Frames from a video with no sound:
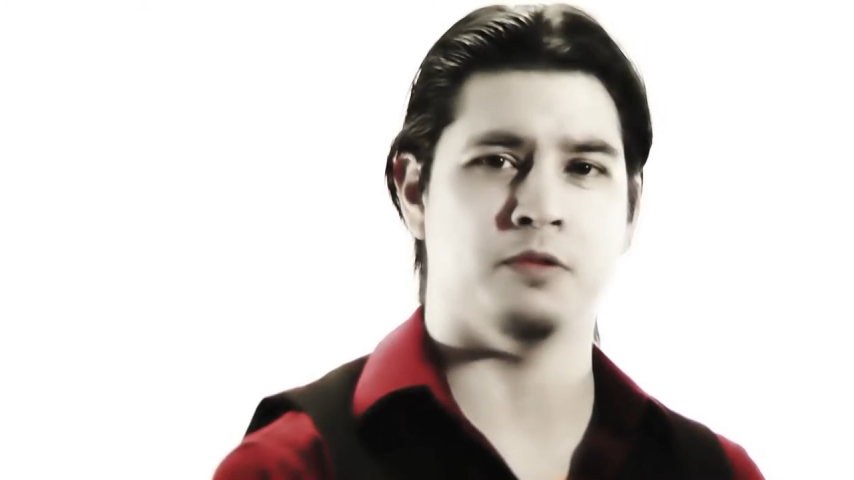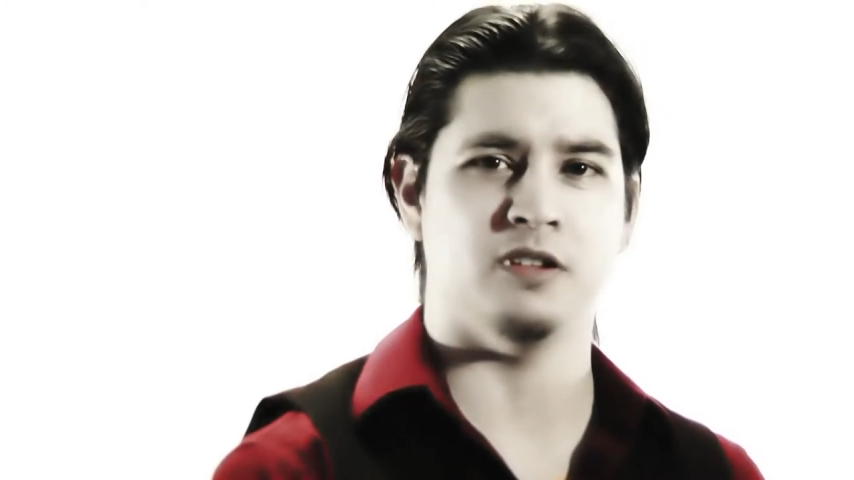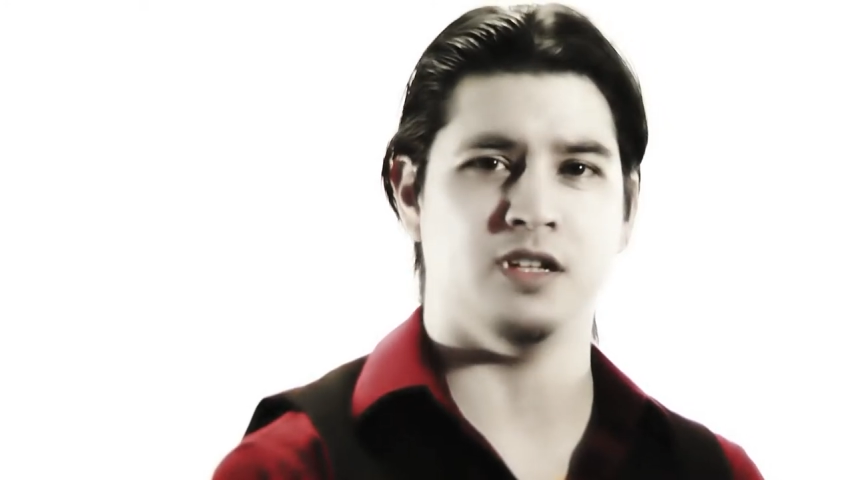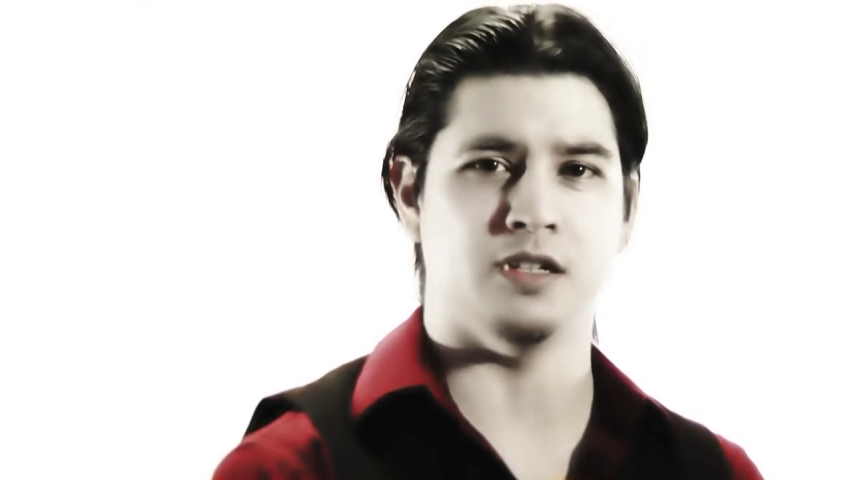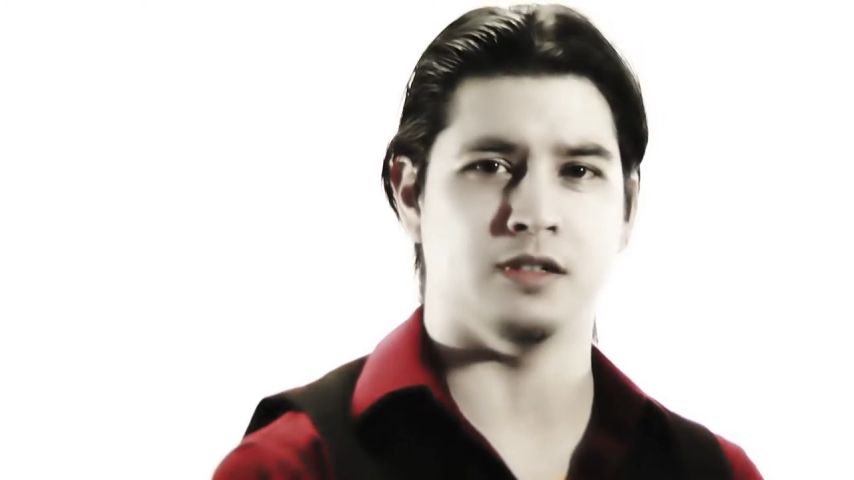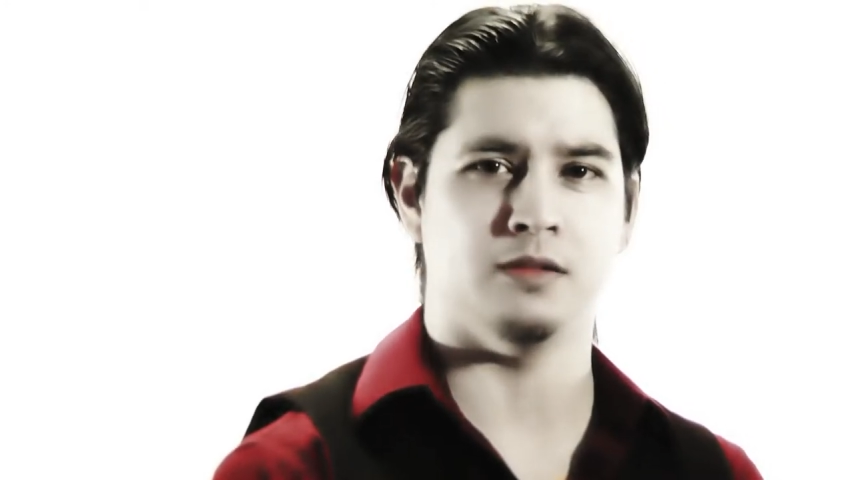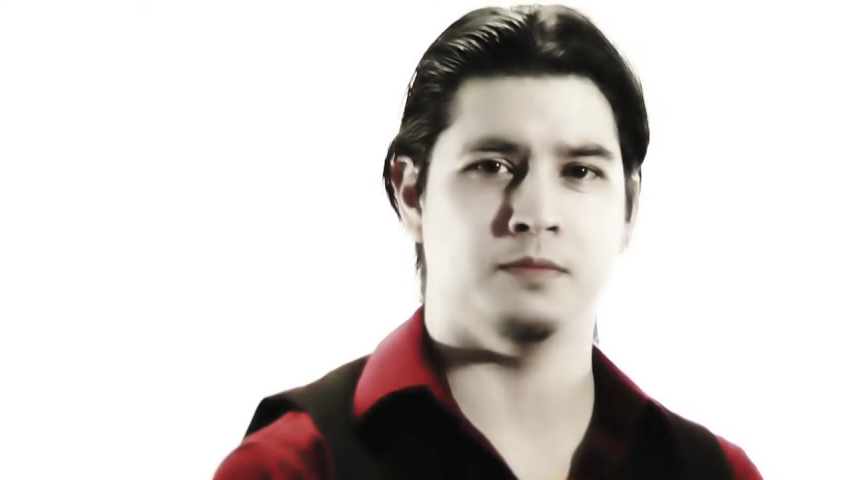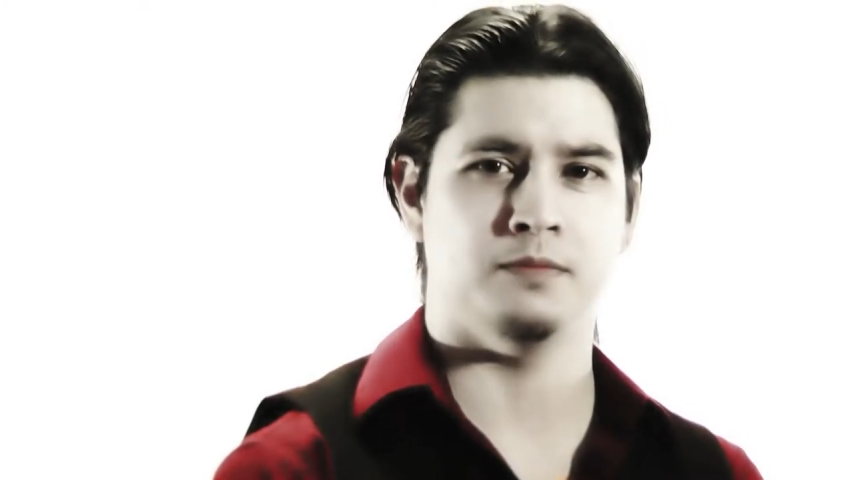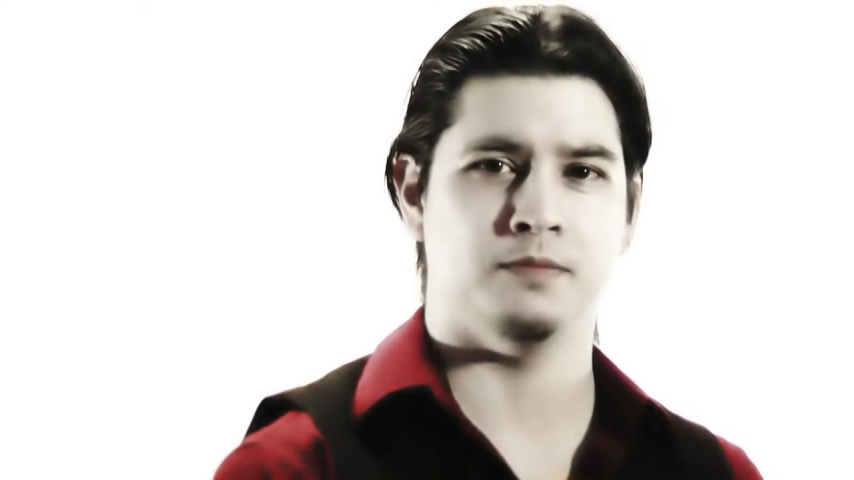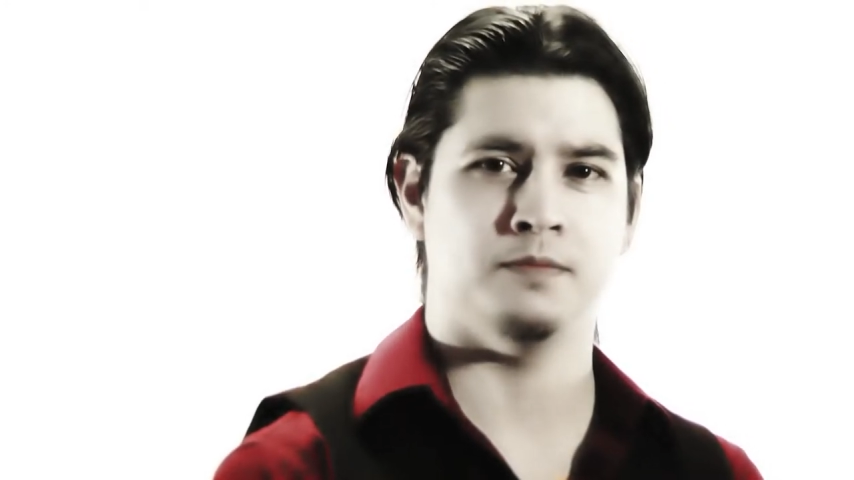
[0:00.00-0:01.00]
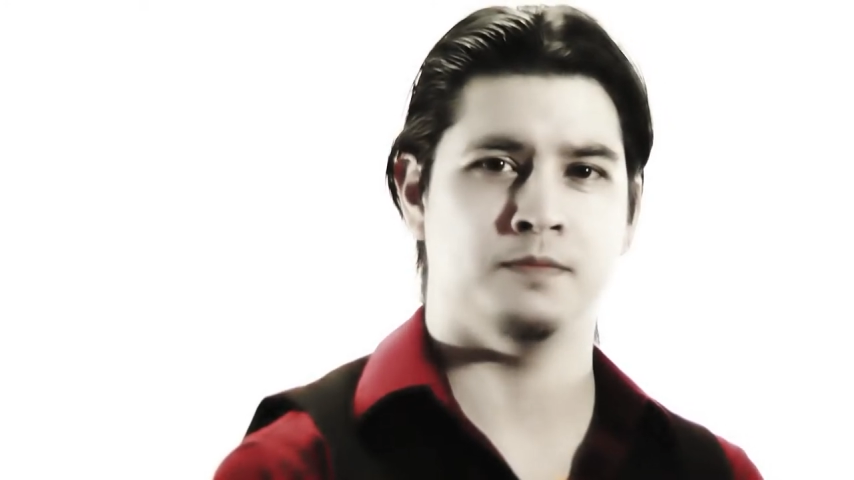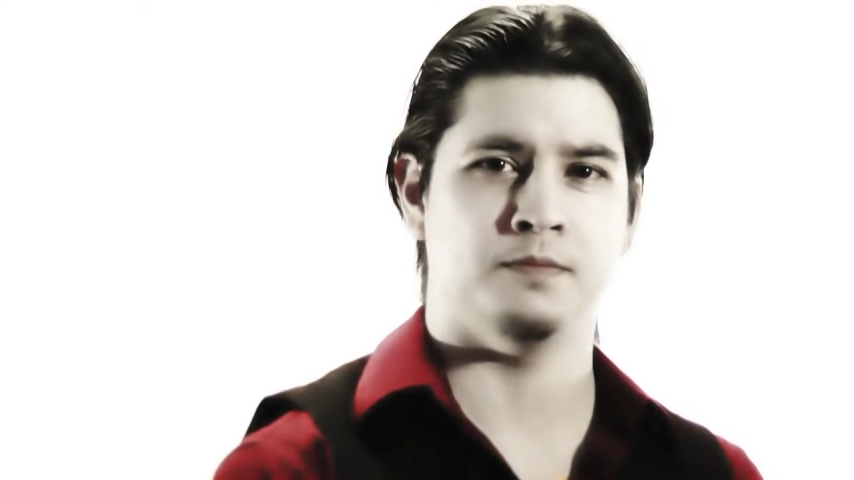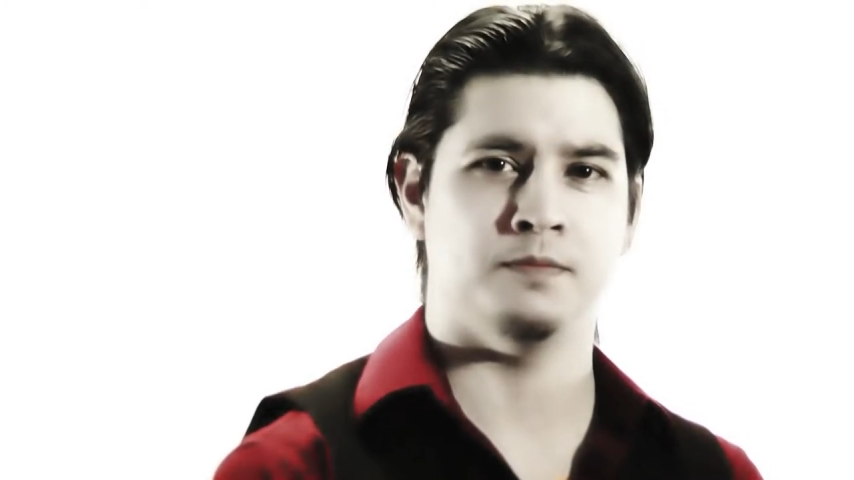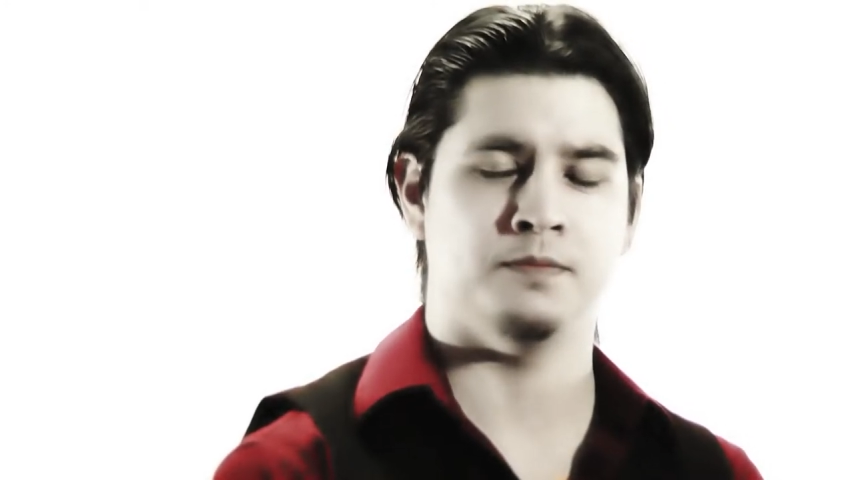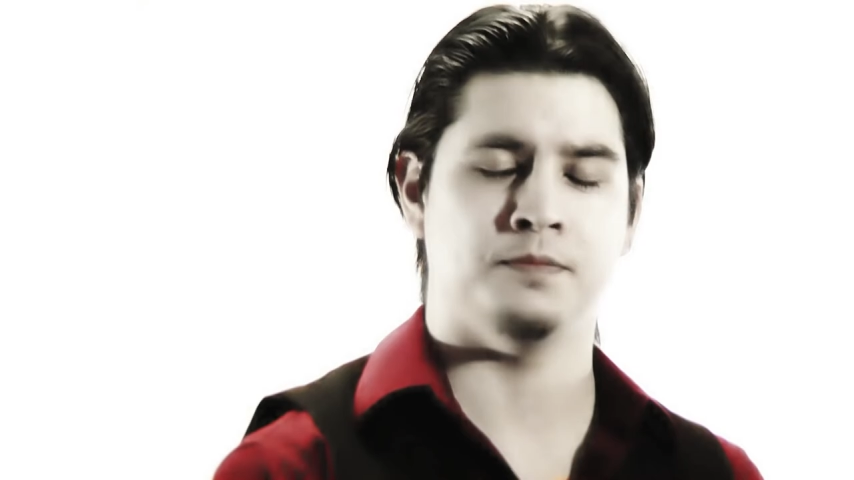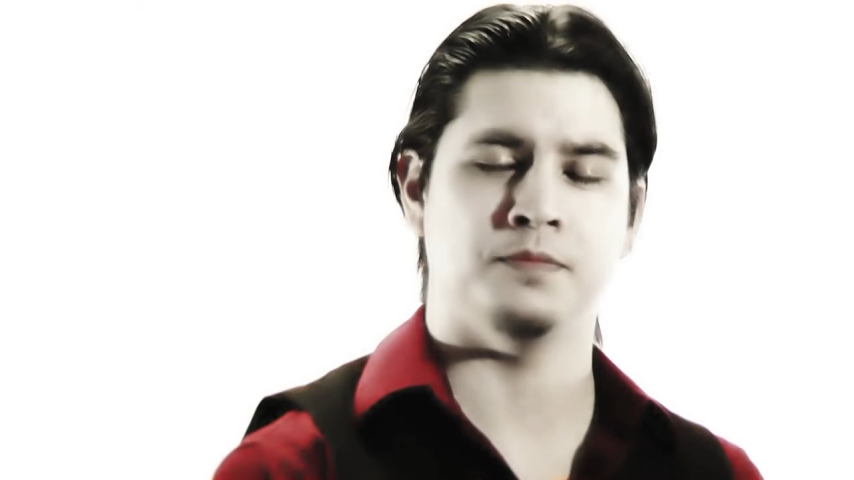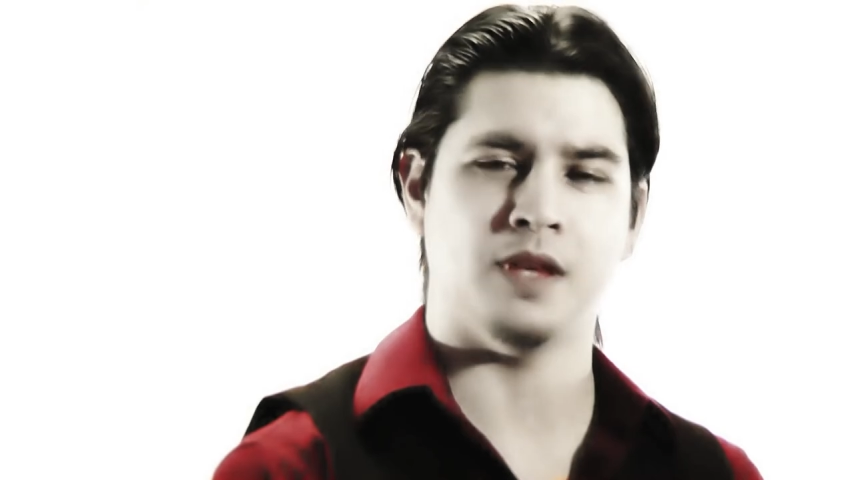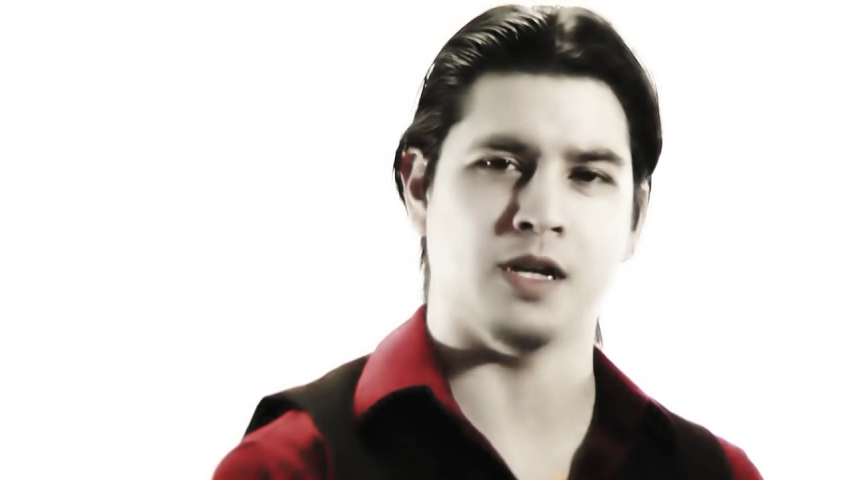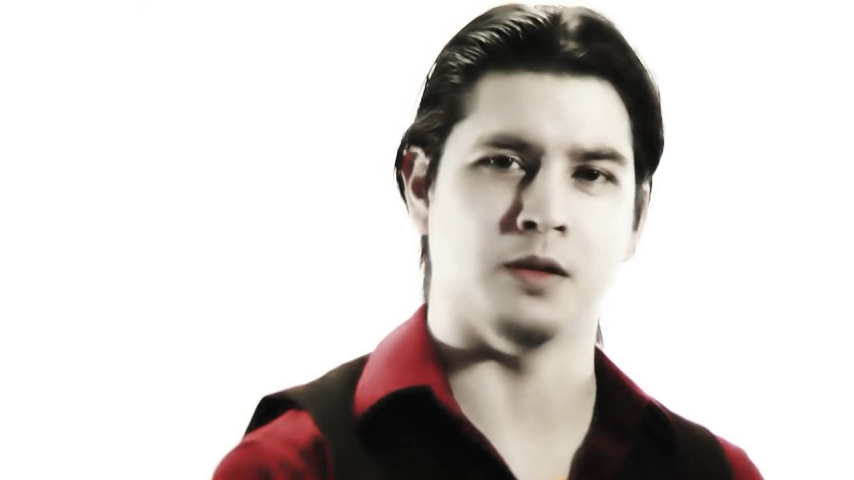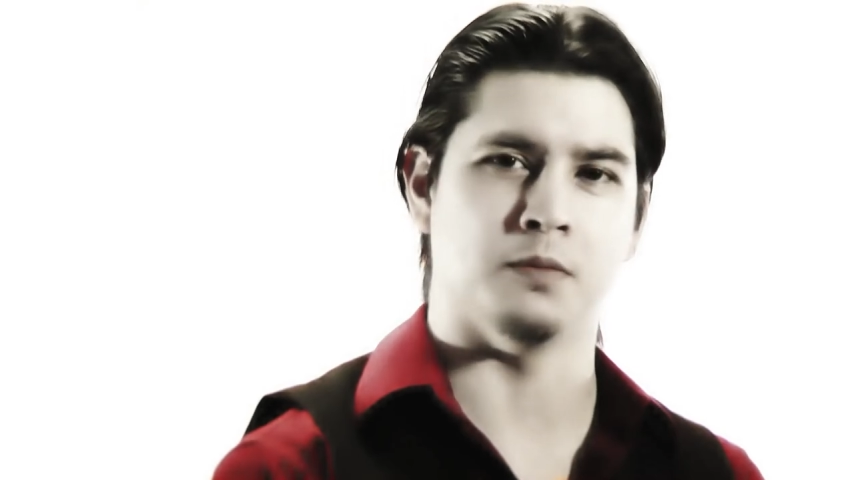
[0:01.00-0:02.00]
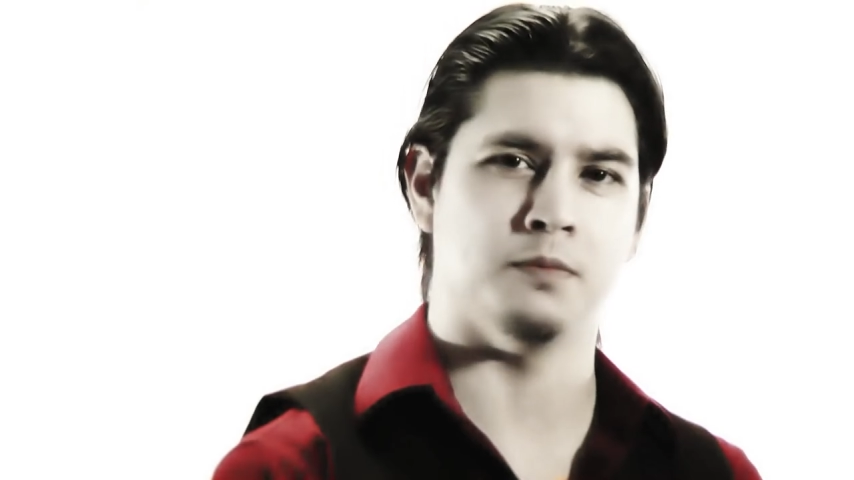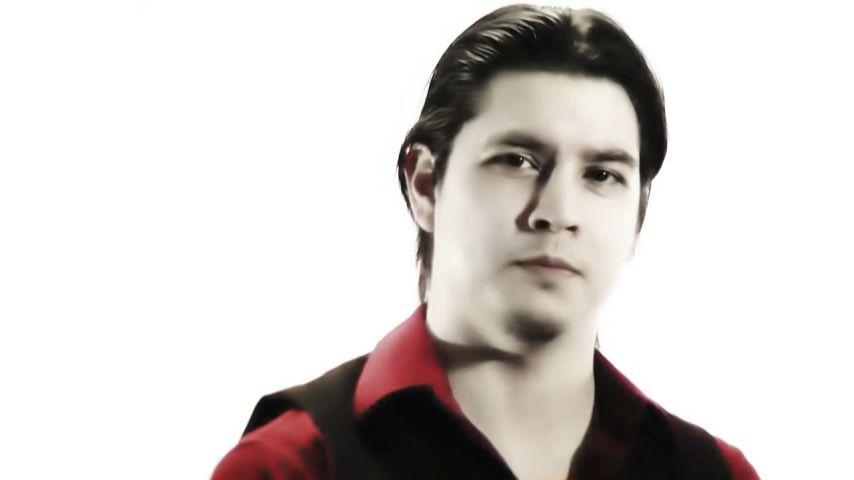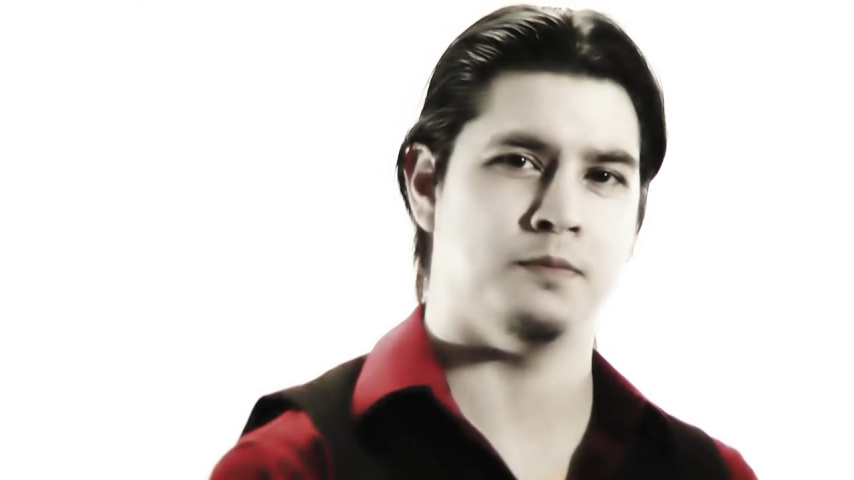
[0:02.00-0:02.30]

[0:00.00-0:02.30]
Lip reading: elite. Thank you.